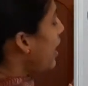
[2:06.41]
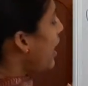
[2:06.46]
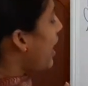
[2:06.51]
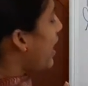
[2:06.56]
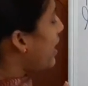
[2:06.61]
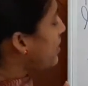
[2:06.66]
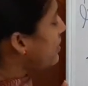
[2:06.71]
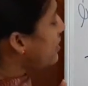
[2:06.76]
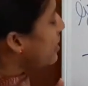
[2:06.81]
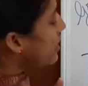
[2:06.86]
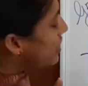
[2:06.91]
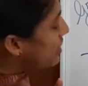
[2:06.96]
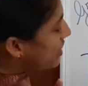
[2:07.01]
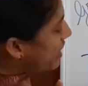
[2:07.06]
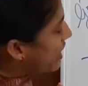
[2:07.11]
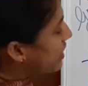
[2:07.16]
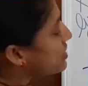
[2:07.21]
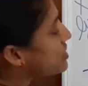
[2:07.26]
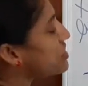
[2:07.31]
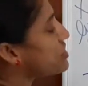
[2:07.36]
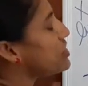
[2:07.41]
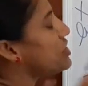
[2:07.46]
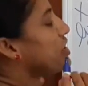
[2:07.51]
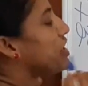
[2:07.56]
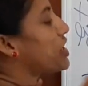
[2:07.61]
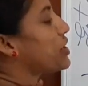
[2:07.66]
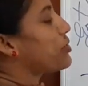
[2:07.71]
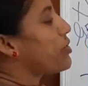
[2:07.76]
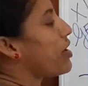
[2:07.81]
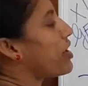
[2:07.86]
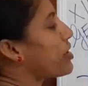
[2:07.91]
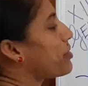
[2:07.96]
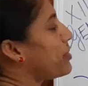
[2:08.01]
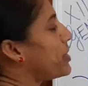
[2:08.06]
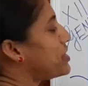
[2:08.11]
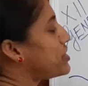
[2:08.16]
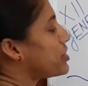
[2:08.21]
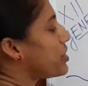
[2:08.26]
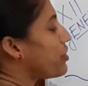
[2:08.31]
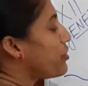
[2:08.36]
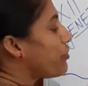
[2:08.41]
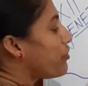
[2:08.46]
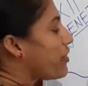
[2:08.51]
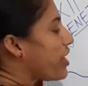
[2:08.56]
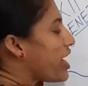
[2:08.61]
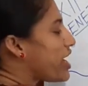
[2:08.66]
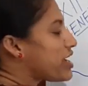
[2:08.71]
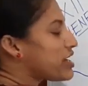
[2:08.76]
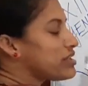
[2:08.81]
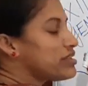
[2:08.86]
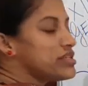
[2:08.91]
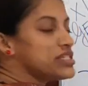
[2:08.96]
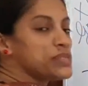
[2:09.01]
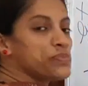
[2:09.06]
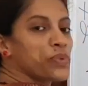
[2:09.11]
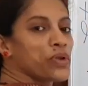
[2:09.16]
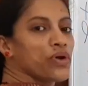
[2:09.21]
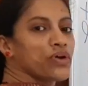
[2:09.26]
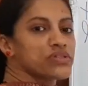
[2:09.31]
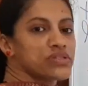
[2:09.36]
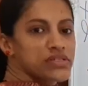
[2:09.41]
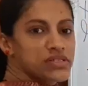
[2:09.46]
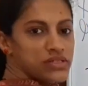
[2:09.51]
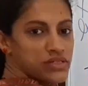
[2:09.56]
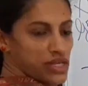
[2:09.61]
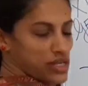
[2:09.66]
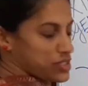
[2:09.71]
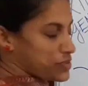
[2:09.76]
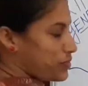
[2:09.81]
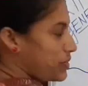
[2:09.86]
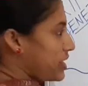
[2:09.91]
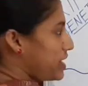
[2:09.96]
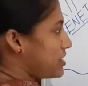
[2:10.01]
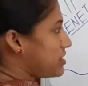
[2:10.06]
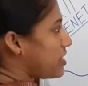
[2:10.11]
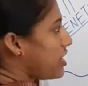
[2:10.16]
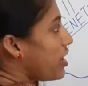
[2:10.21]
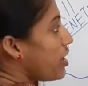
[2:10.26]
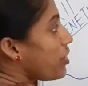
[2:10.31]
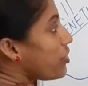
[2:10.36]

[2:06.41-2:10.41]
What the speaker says: And next requirement, where this process takes place,